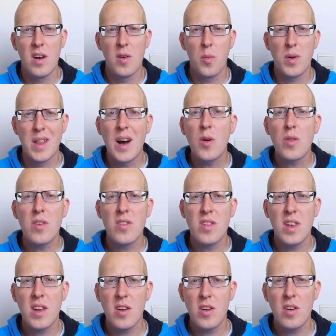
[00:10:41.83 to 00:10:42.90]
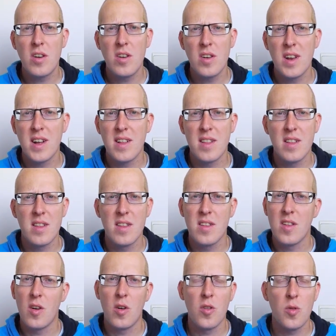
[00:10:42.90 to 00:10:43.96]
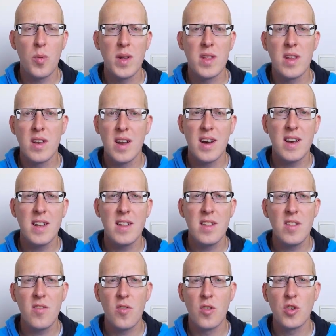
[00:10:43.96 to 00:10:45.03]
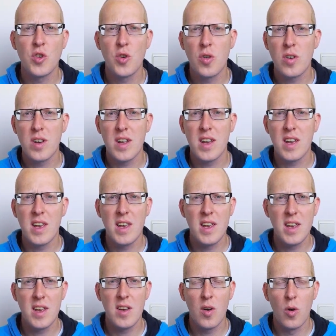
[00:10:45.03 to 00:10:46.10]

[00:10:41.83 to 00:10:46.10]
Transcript: without a sticker, then on 29 for sure they